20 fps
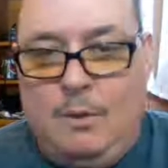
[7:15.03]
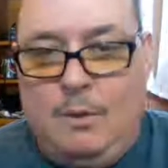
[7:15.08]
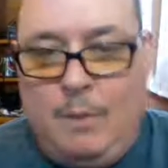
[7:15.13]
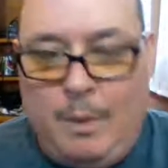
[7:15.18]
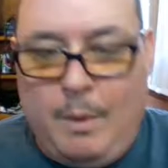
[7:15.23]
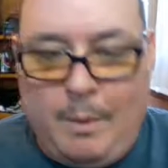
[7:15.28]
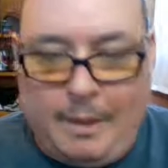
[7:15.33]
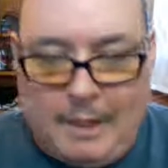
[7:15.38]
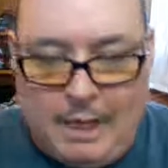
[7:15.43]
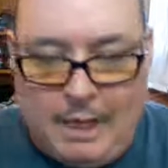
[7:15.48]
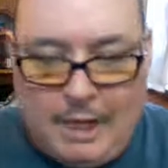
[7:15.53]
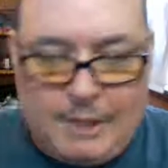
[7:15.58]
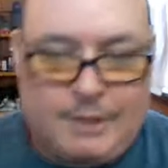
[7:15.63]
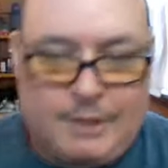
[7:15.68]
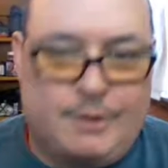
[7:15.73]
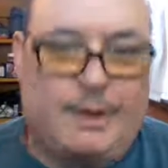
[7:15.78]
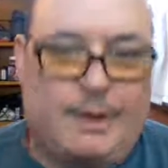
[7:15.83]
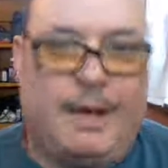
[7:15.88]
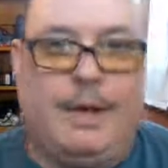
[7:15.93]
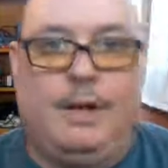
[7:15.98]
We want to
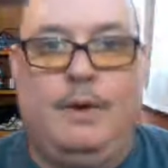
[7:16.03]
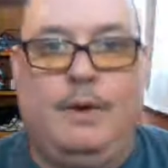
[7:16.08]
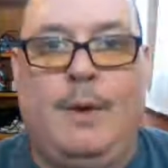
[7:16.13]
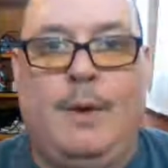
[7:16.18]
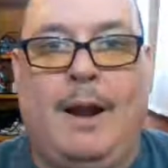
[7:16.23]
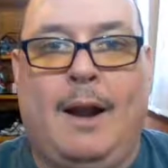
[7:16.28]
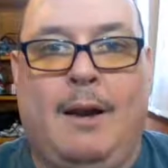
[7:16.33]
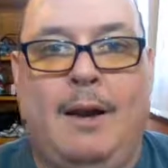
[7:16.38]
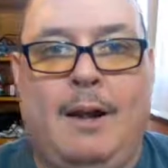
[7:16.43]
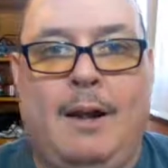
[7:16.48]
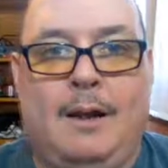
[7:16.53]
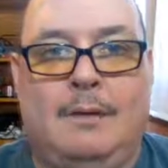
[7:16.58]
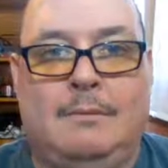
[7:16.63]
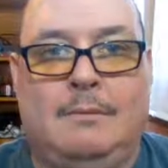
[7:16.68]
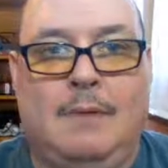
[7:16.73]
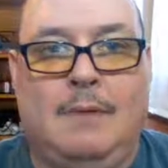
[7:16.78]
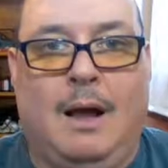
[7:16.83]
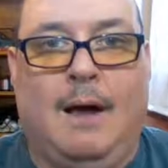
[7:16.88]
usher in a new era